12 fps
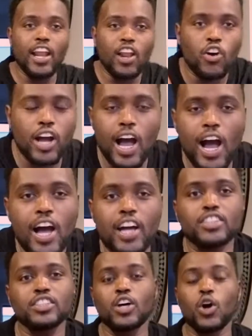Hello
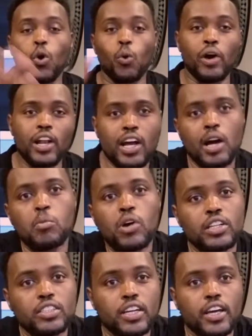guys, welcome
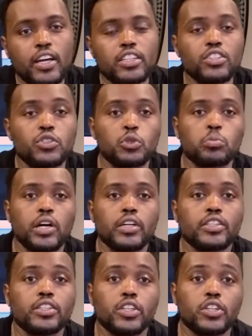once again to
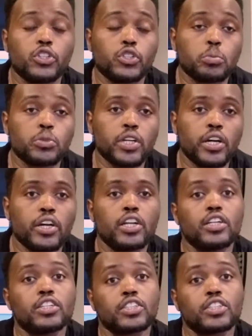my YouTube channel.